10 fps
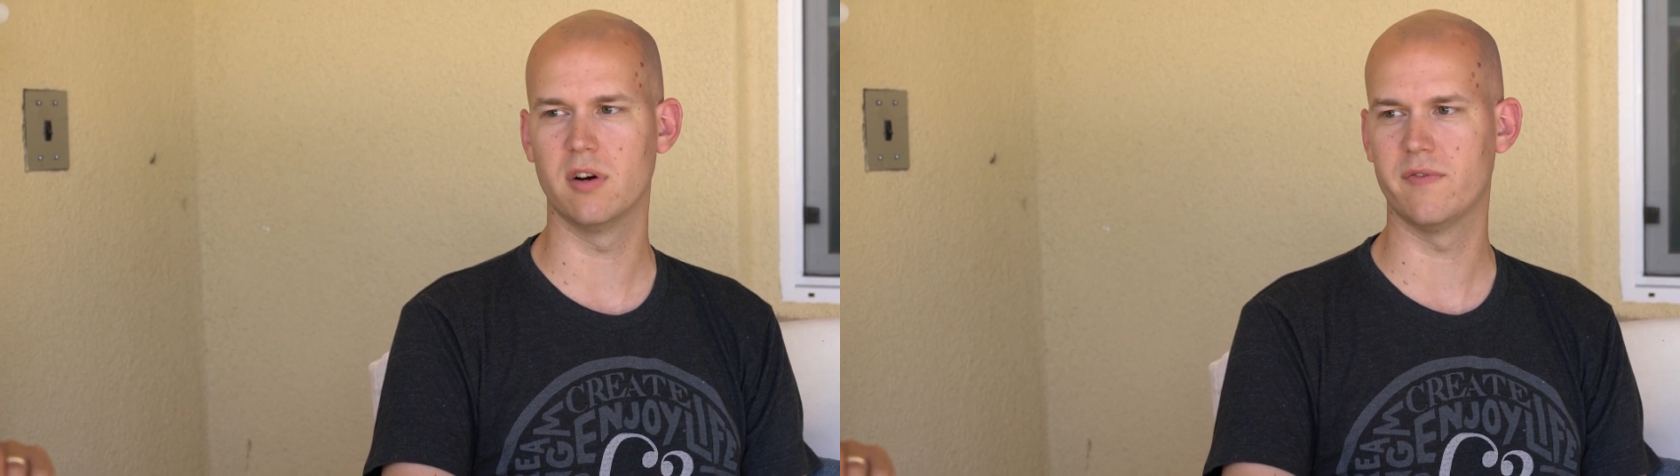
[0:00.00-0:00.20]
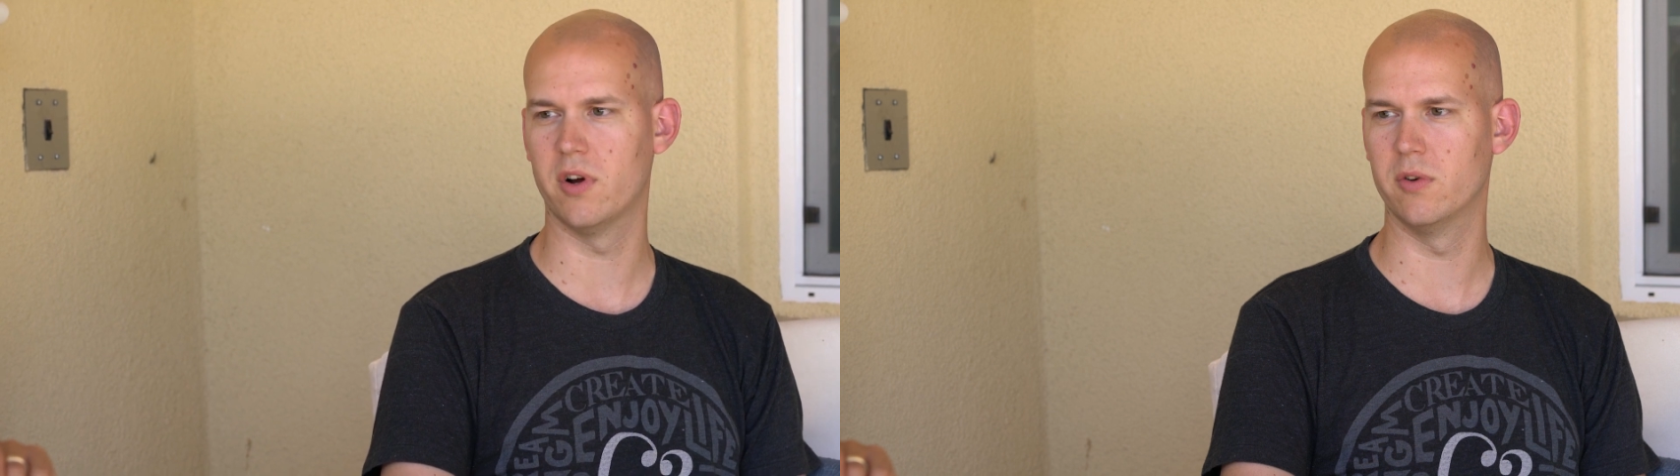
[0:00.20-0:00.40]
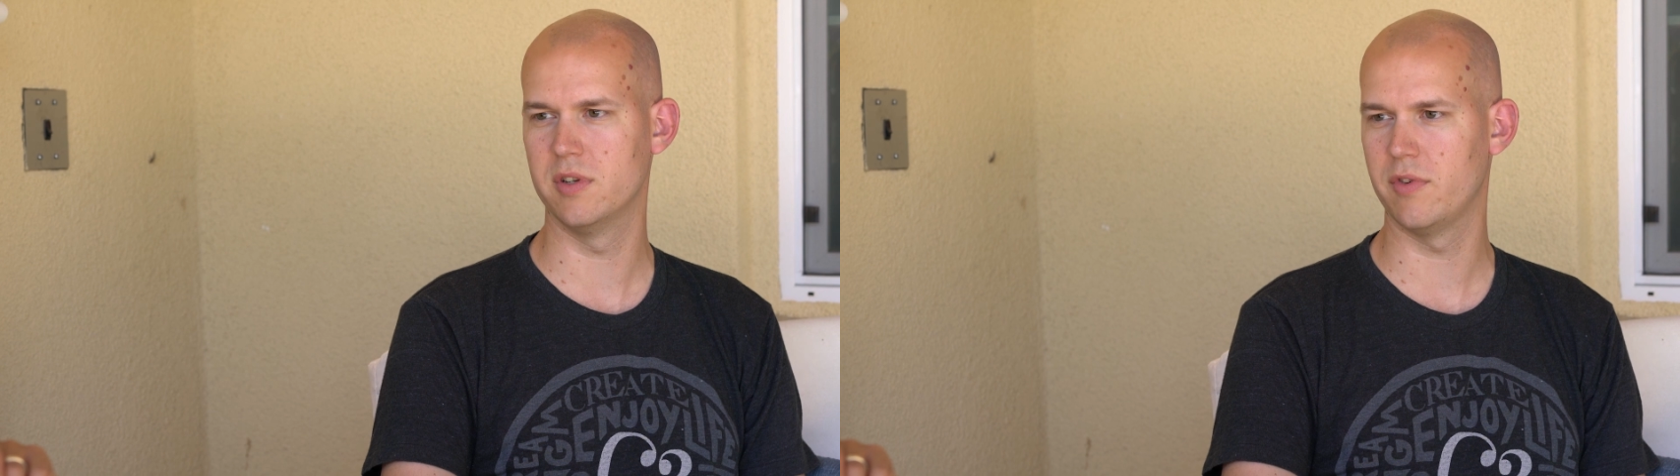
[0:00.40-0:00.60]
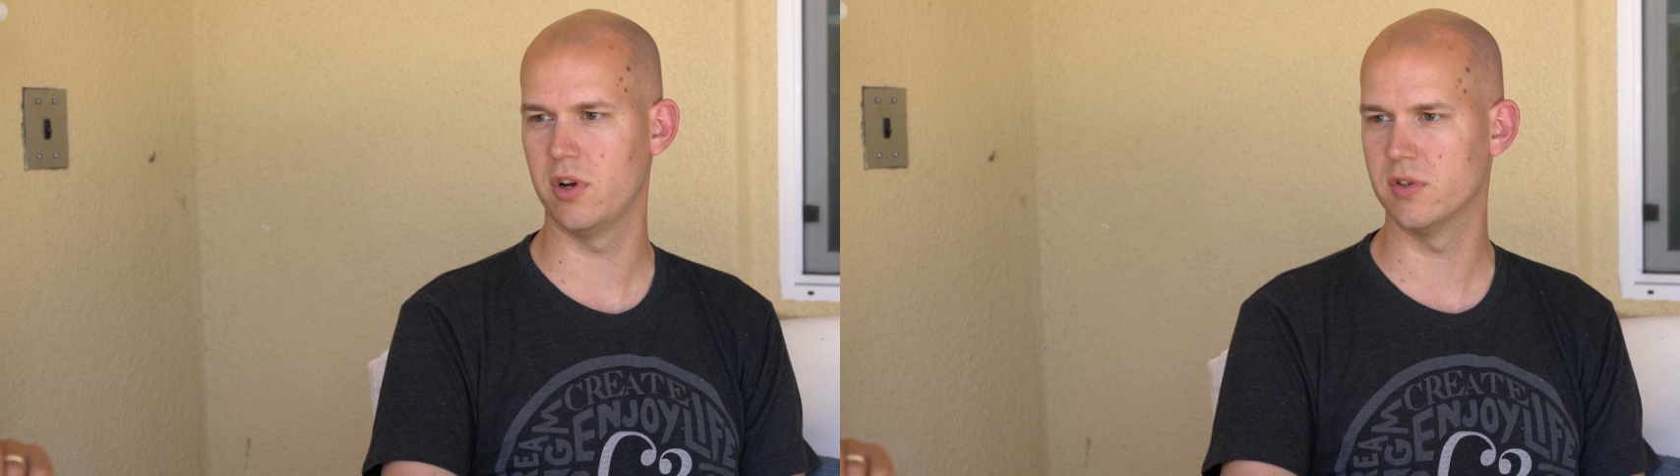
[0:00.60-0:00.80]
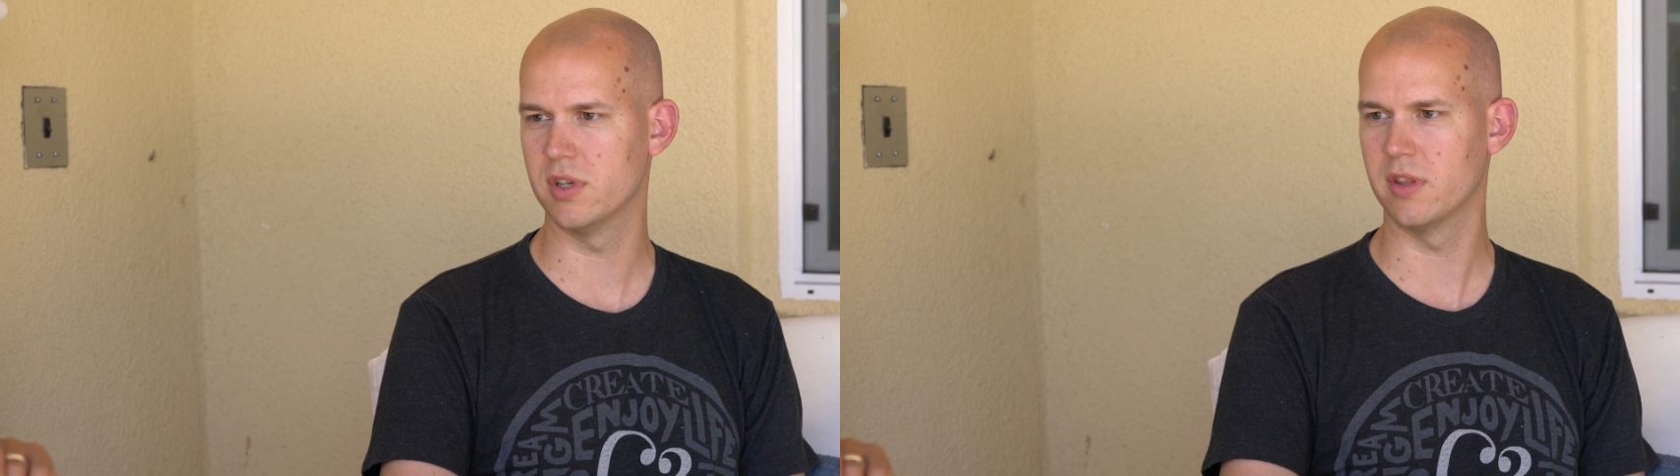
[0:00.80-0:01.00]
your phones, if
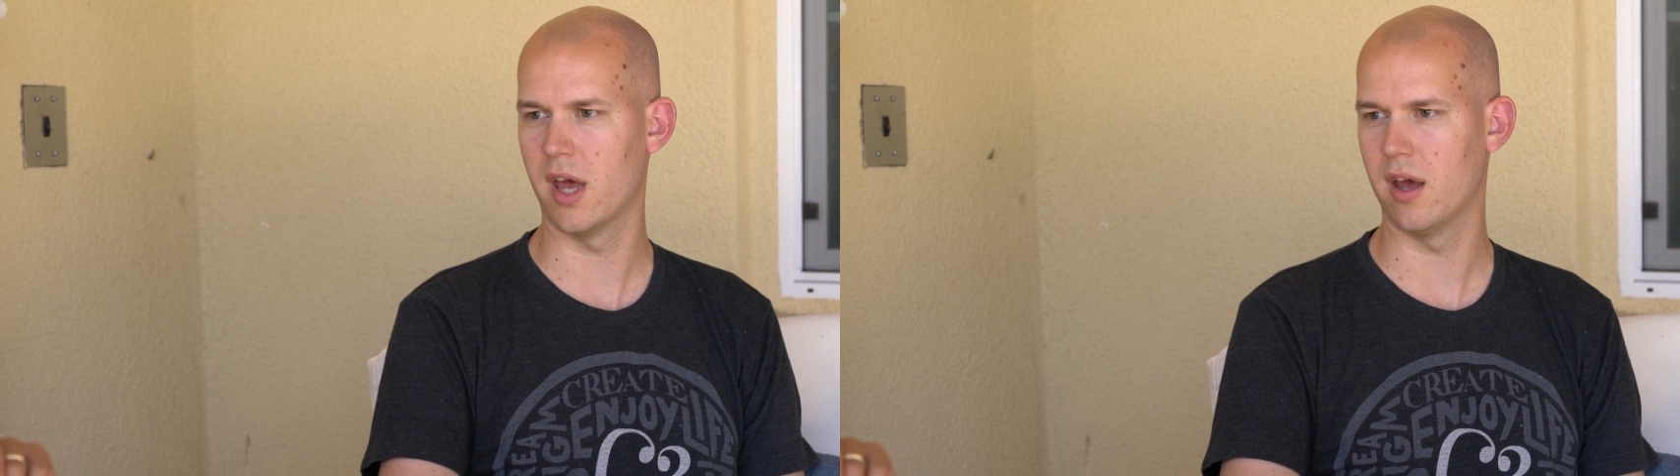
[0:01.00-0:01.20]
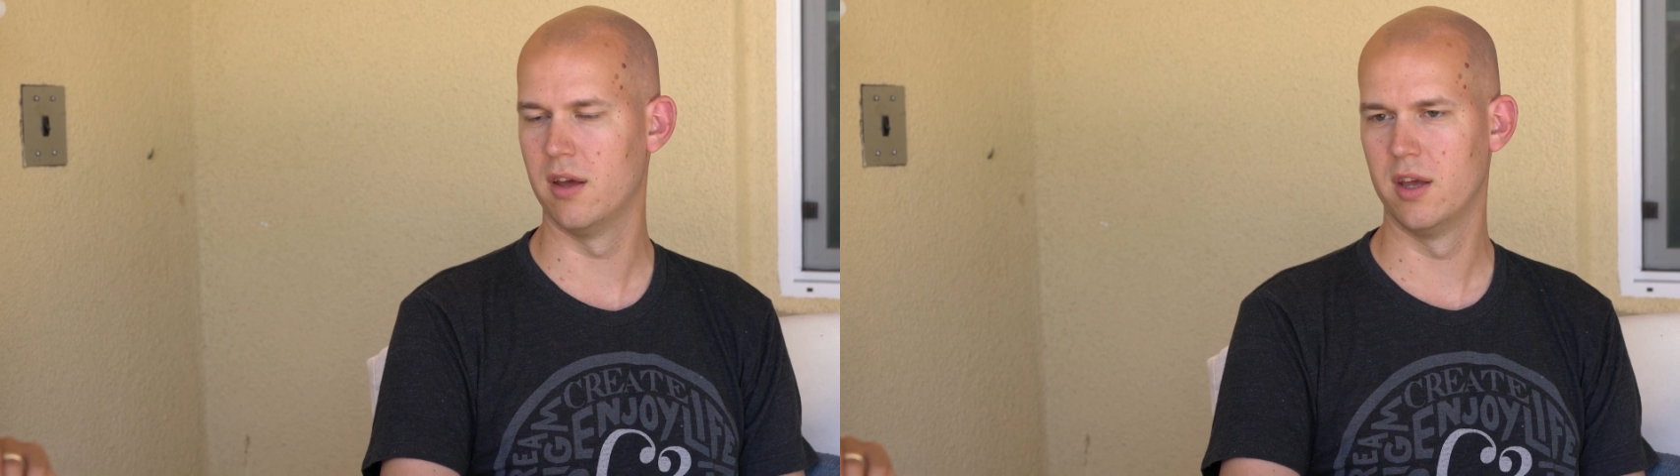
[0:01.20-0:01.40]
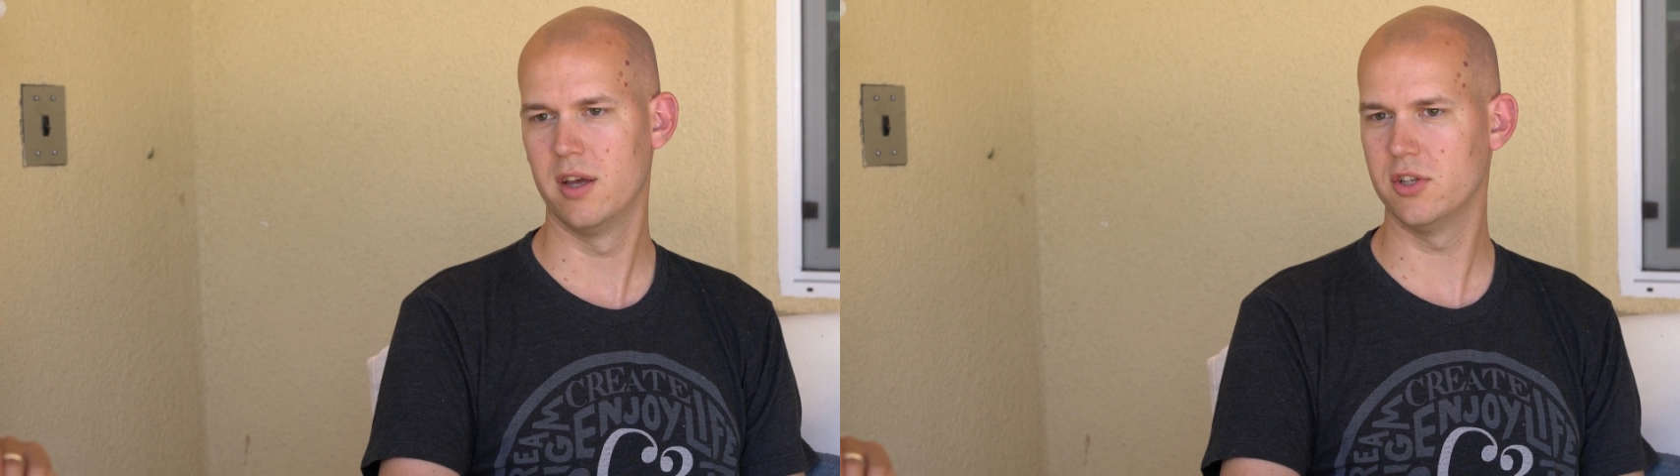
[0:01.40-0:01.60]
you're using that,